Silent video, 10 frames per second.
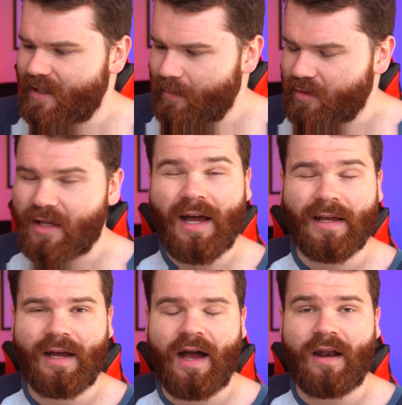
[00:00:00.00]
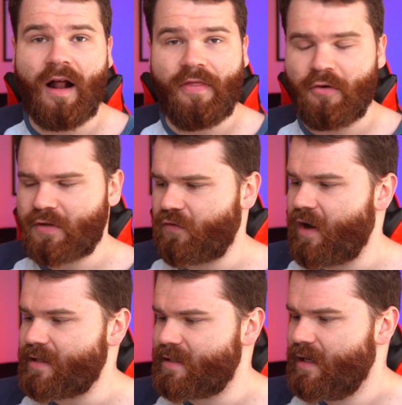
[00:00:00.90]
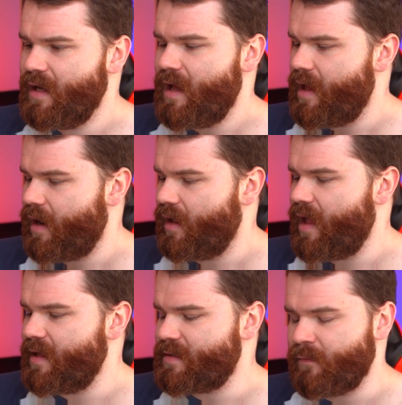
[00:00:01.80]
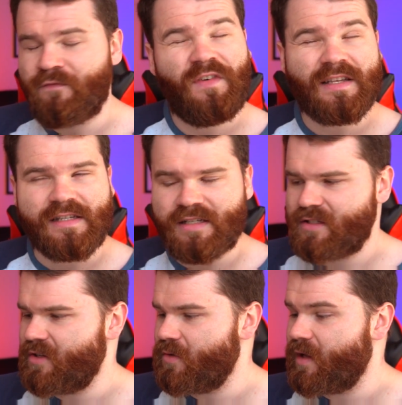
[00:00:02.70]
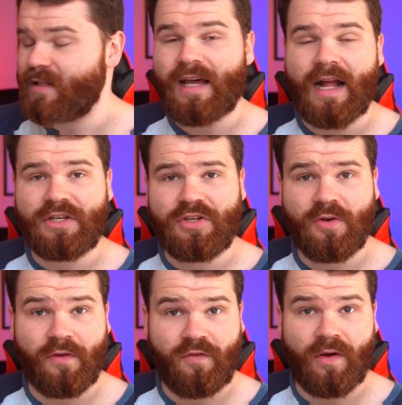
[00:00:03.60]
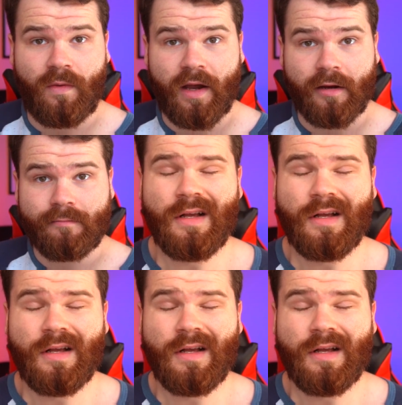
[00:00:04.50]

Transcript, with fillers: typically got caught on those frets and allowed some fuzzies to get attached to the fret wire.